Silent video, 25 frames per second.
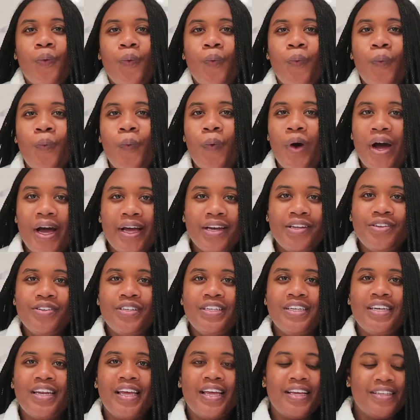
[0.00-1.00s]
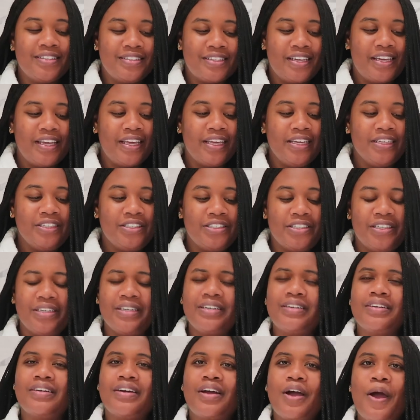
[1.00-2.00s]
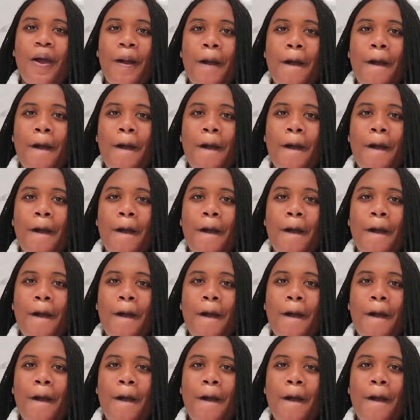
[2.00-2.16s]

Why do you need an anti-aging?